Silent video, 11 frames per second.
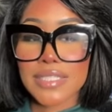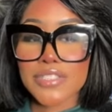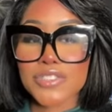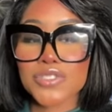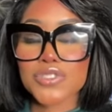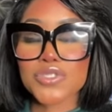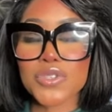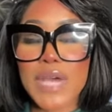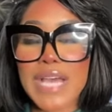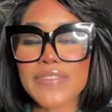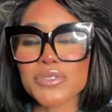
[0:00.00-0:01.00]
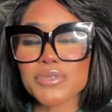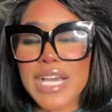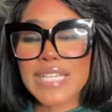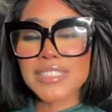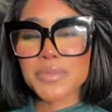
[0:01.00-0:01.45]
So have you
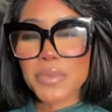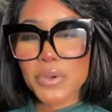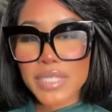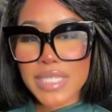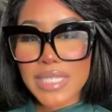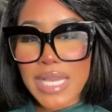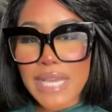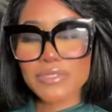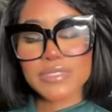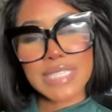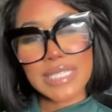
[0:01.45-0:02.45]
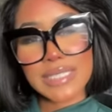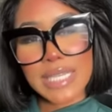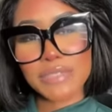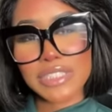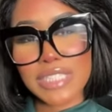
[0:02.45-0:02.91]
guys spoken? Have you sat
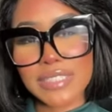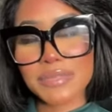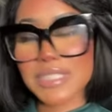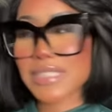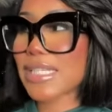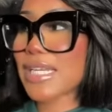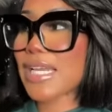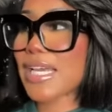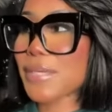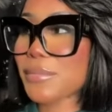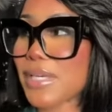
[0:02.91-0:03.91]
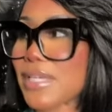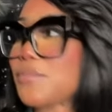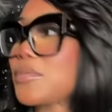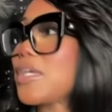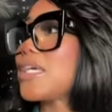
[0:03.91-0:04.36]
down with your husband and said, hey, babe,
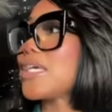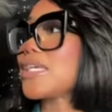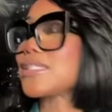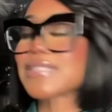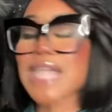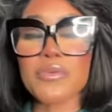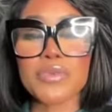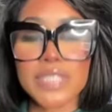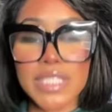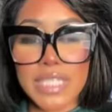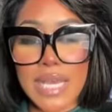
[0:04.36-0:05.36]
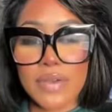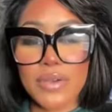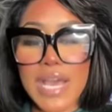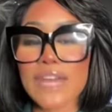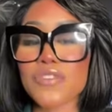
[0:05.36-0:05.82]
it's not working out.
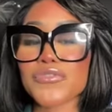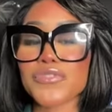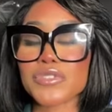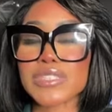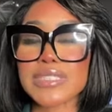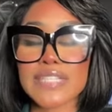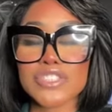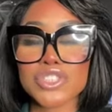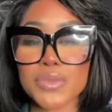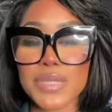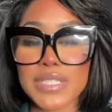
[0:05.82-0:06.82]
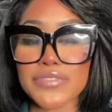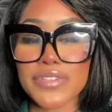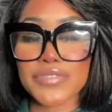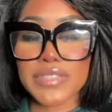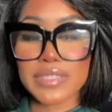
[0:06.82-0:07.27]
I don't feel sexually
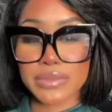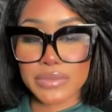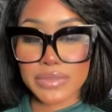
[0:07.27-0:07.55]
fulfilled.